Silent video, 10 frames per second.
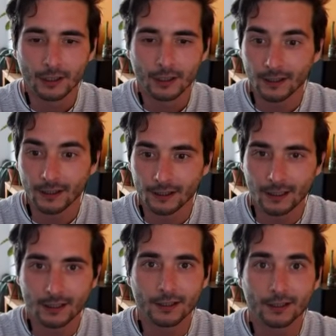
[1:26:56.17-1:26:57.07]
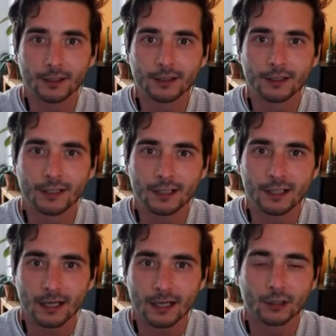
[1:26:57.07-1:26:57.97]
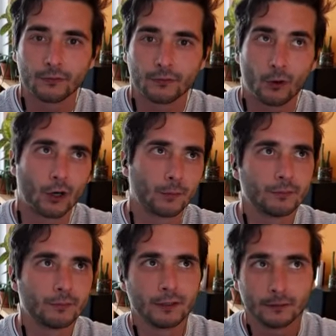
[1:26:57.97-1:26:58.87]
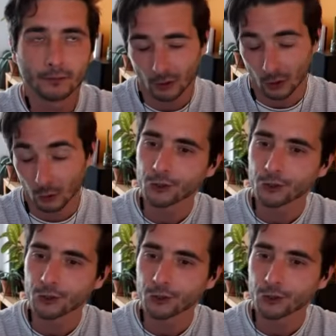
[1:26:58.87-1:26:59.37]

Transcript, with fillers: this art form forward.